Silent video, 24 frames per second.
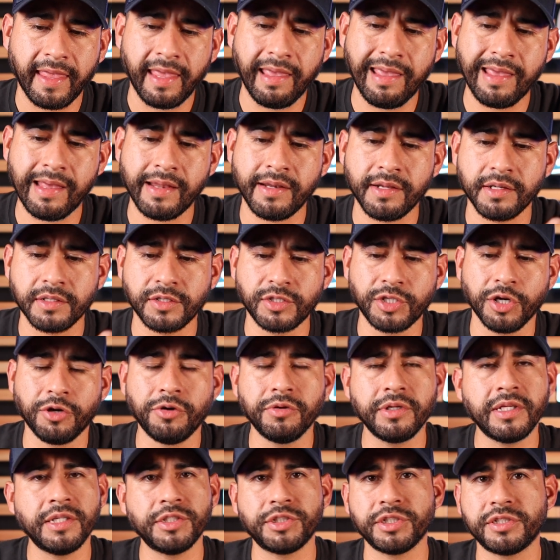And
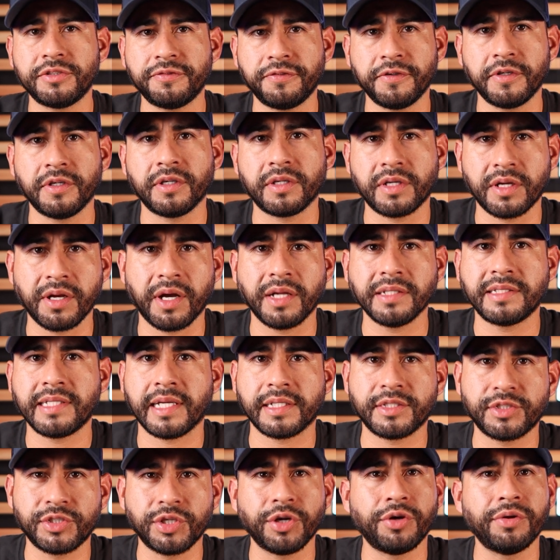Tony, just for
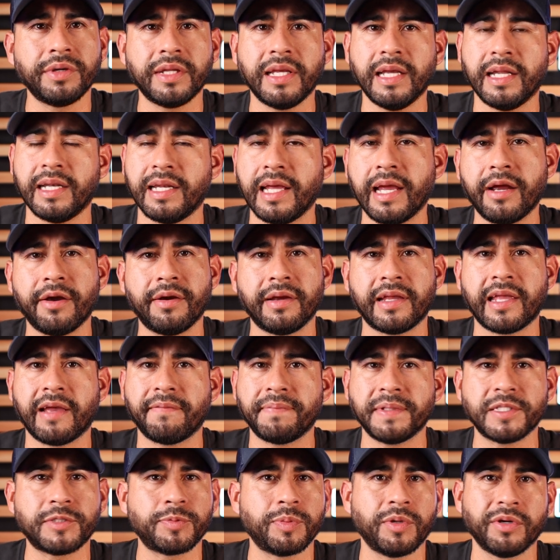context, Tony and Eric
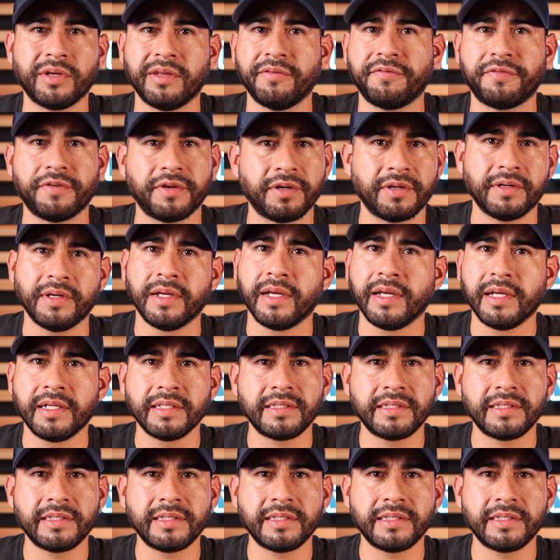have been smoking for